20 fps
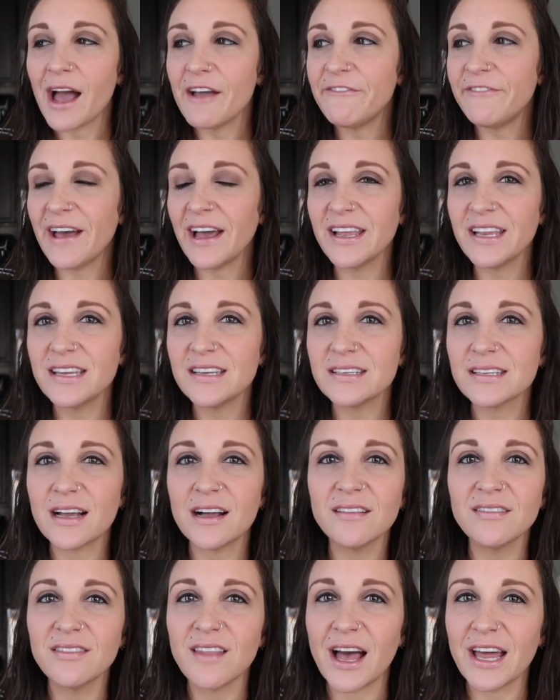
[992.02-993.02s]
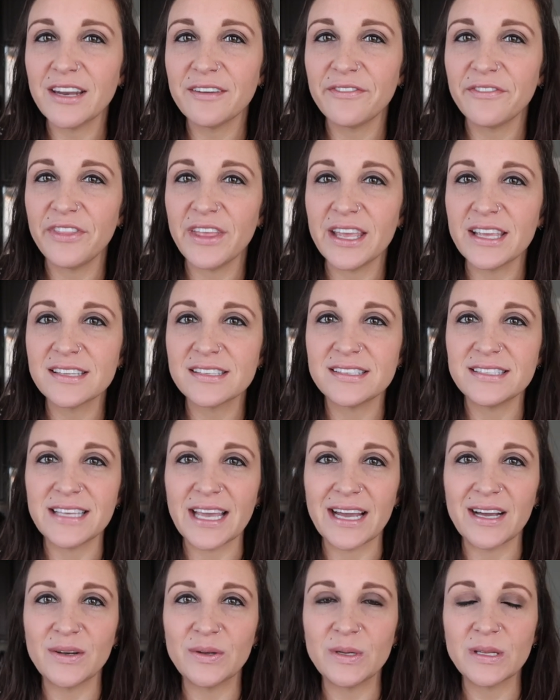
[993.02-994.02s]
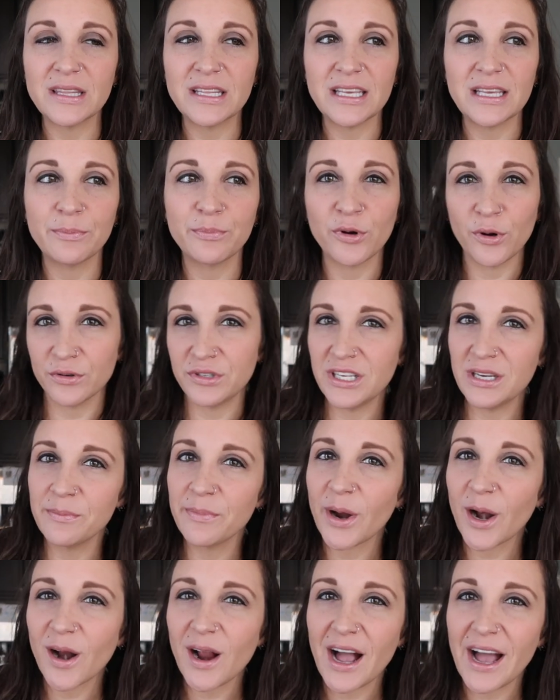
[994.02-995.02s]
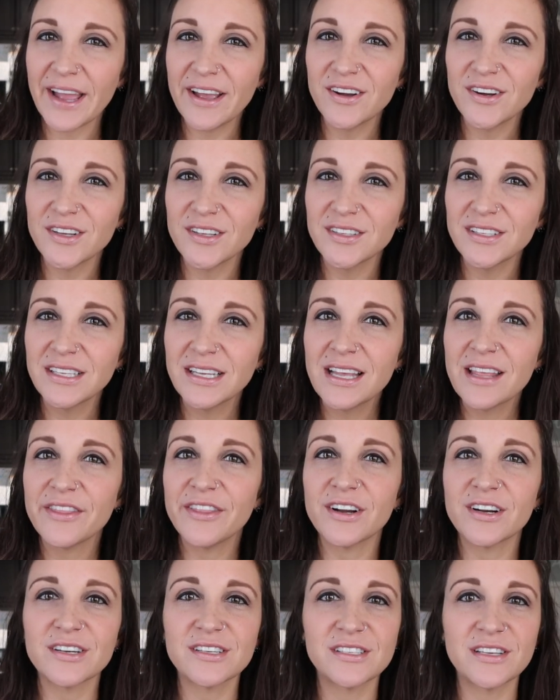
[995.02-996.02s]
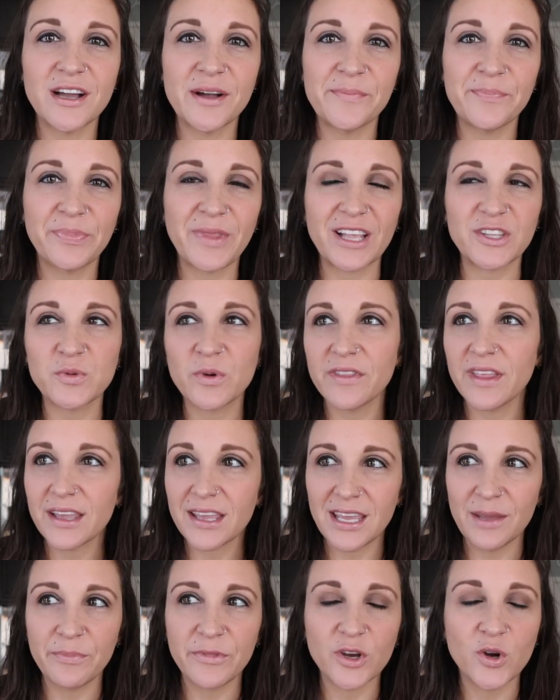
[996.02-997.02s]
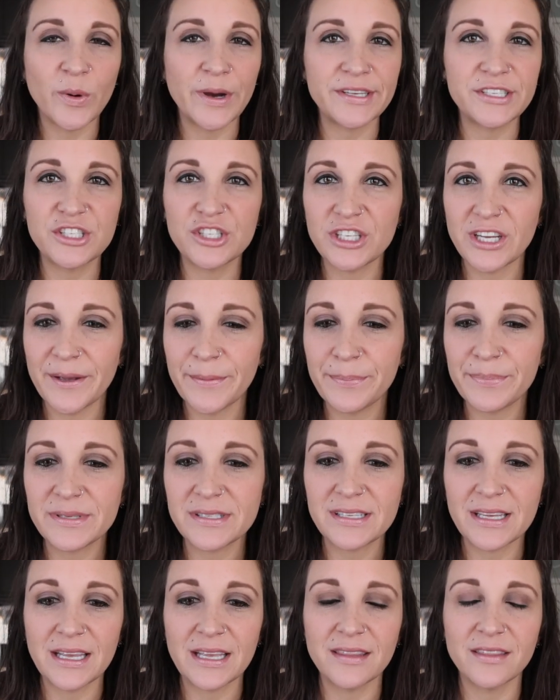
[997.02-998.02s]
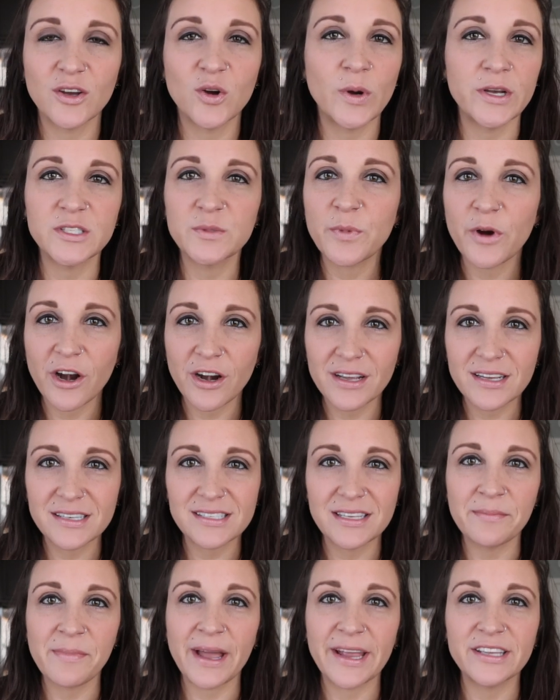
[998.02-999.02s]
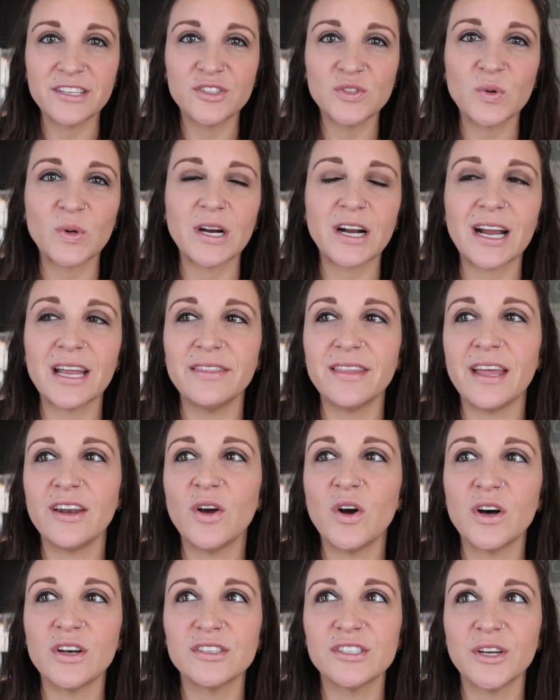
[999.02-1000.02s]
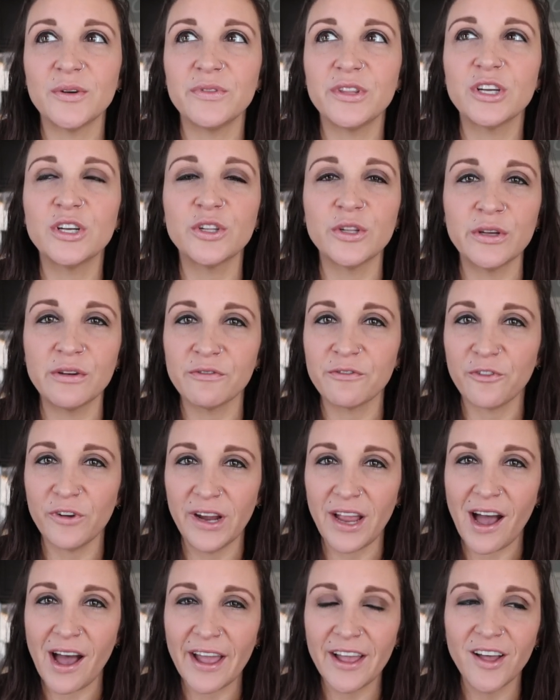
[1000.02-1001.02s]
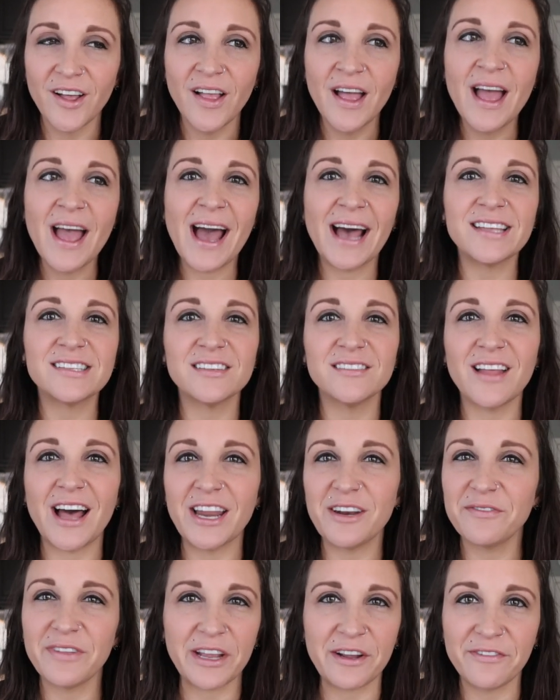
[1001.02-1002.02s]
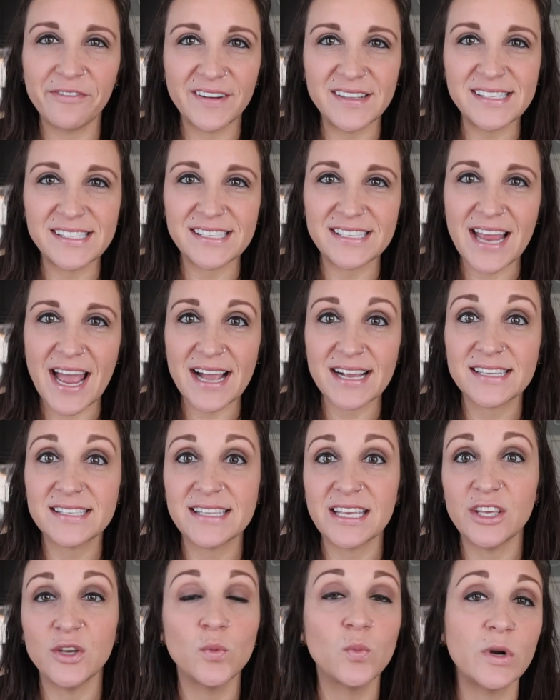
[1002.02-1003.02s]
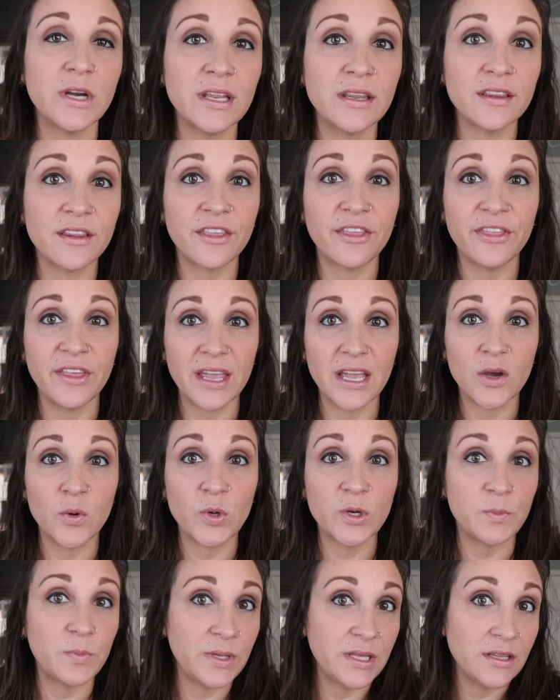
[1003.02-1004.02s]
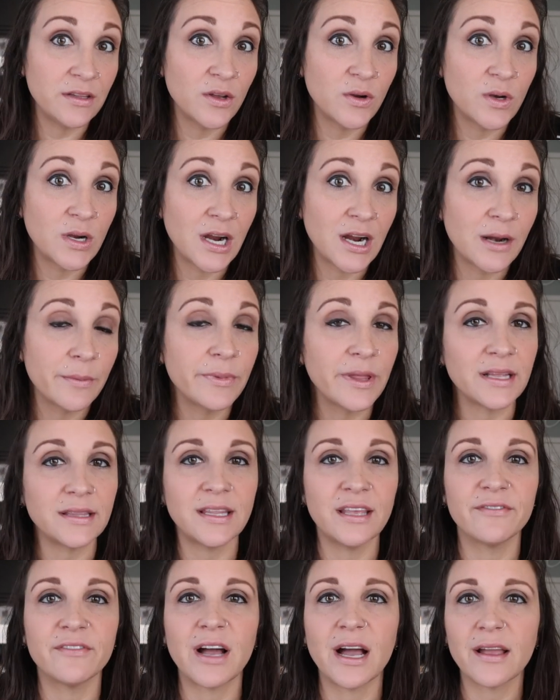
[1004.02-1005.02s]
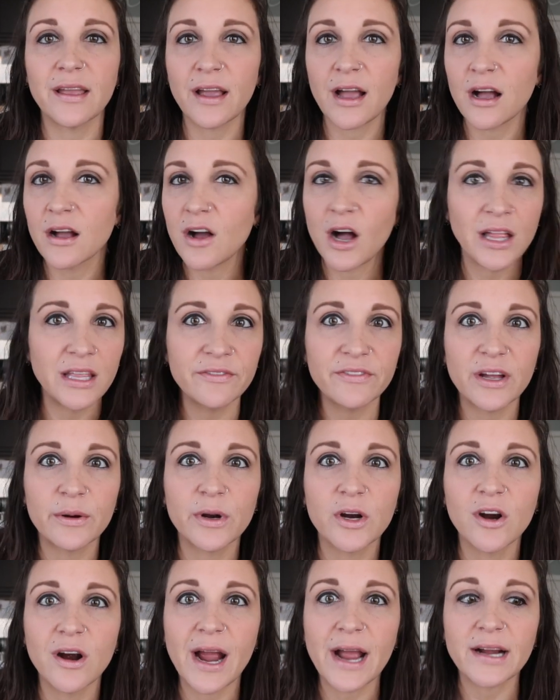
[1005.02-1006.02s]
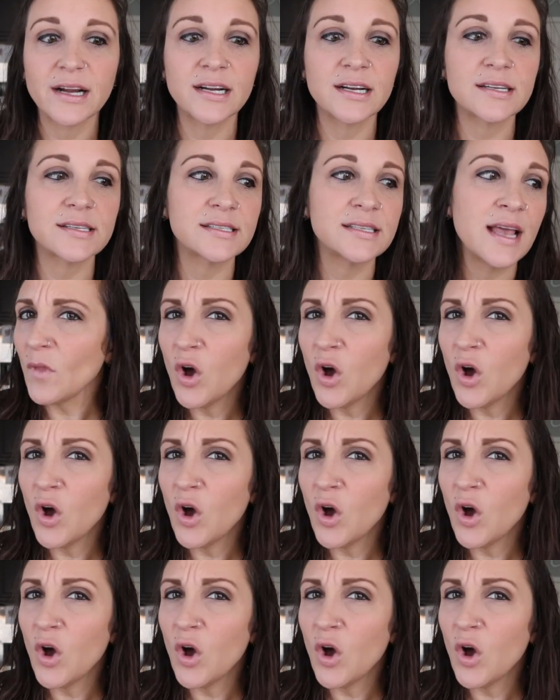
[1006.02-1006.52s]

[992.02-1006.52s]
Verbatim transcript: I find a lot of things down the protein bar aisle. There's, um, that's where they keep the Quest chips and the Quest products in my store. And then also the gluten-free aisle has a lot of like fun snacks that you wouldn't think would be low carb. Like they've got cauliflower crackers,